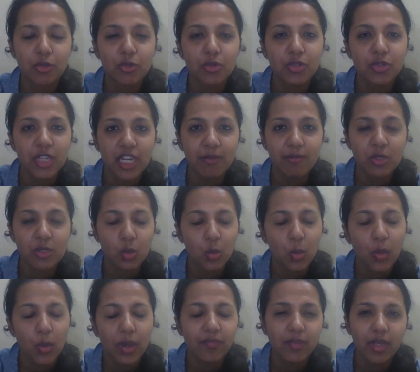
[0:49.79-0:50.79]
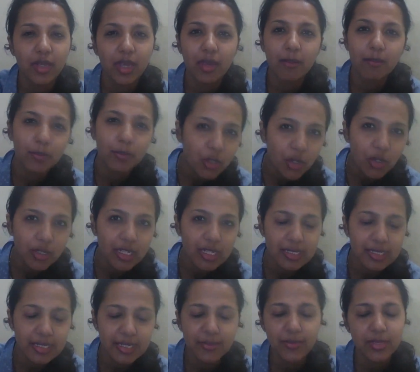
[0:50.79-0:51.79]
two types one, the
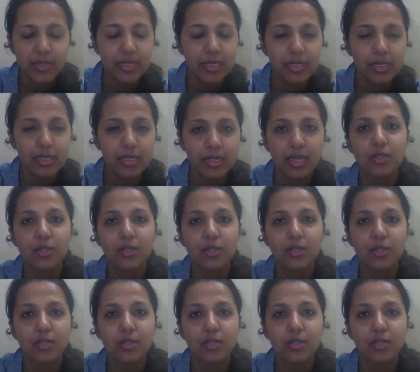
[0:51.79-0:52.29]
embryonic stem cell,